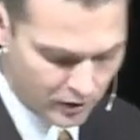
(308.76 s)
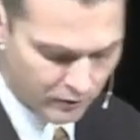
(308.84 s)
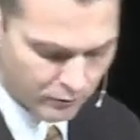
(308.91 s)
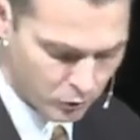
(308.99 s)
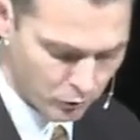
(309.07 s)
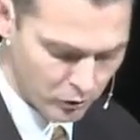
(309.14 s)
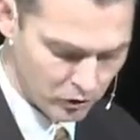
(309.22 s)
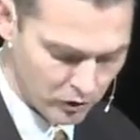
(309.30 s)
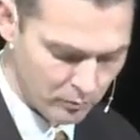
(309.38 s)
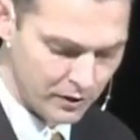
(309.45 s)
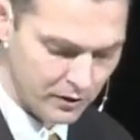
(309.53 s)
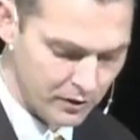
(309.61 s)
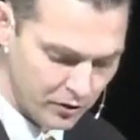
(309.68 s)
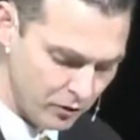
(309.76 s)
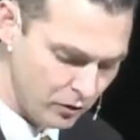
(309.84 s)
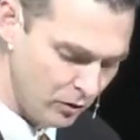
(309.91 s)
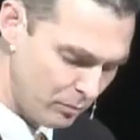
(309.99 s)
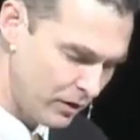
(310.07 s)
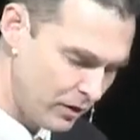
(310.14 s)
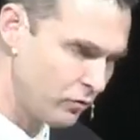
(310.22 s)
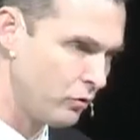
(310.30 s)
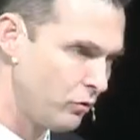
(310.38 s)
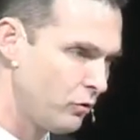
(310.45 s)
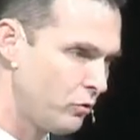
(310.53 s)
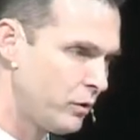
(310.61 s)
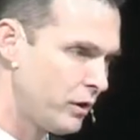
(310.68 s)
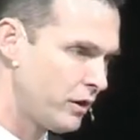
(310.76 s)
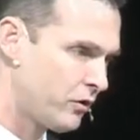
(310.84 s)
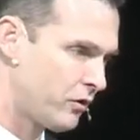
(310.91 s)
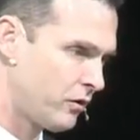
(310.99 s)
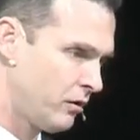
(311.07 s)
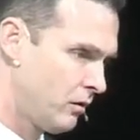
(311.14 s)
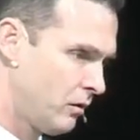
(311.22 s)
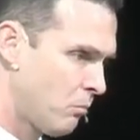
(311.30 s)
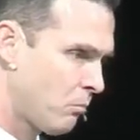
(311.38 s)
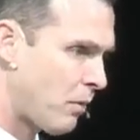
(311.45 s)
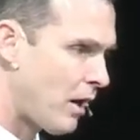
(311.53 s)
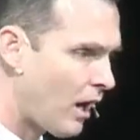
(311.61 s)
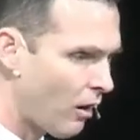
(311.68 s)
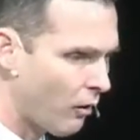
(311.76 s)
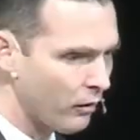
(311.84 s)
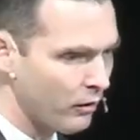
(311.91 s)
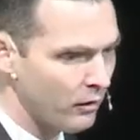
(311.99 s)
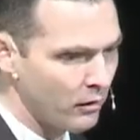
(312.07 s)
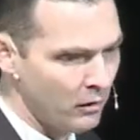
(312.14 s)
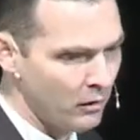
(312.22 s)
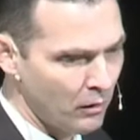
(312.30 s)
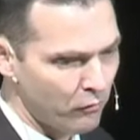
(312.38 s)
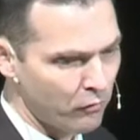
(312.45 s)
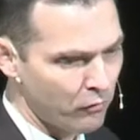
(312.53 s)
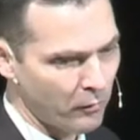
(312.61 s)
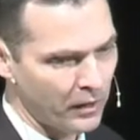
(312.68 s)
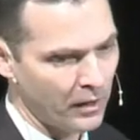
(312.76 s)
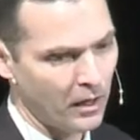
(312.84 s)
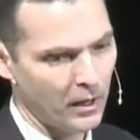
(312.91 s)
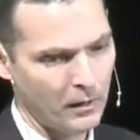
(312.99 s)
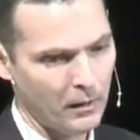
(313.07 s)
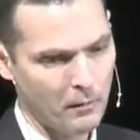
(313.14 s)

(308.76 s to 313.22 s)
of Jerusalem until ye be endued with power from on high.